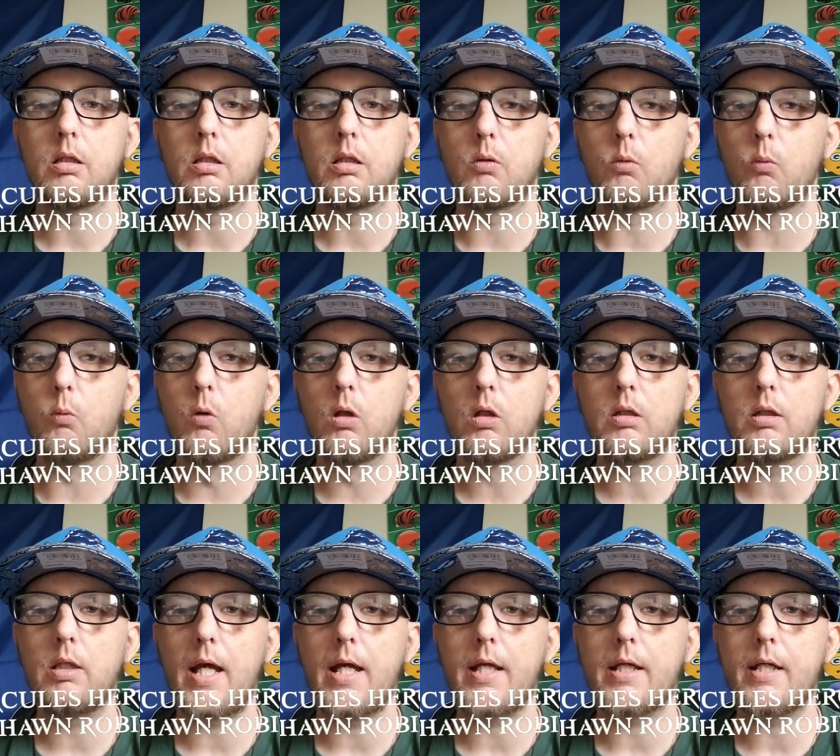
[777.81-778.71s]
The work
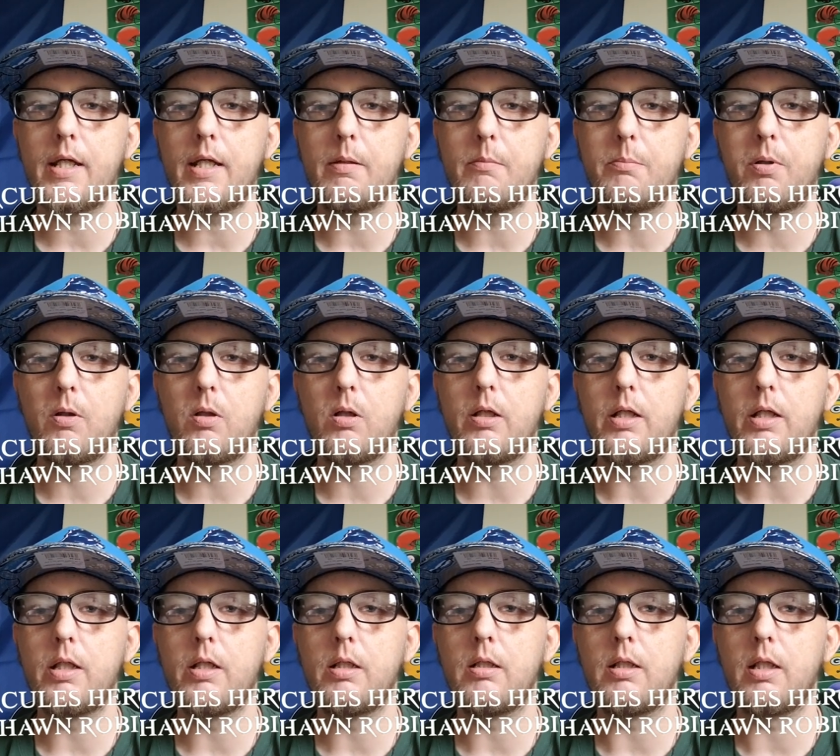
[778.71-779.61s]
that kid put
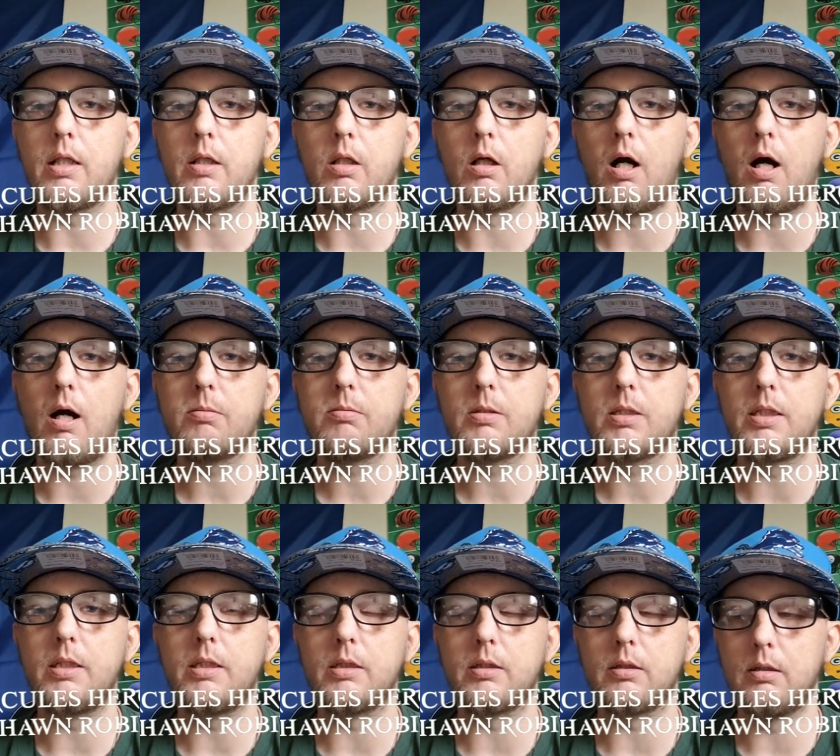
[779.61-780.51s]
in the off
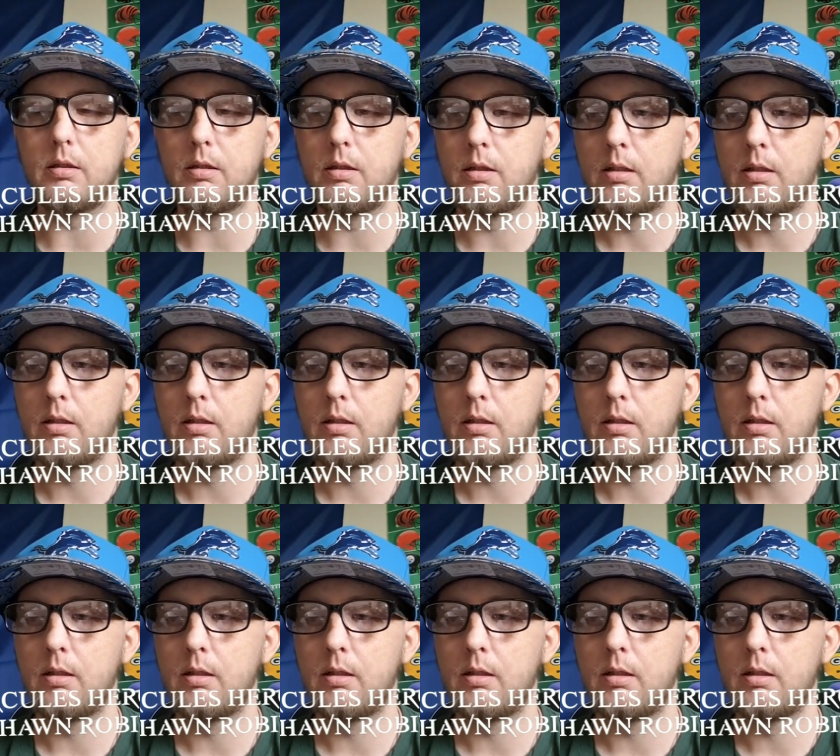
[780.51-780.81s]
season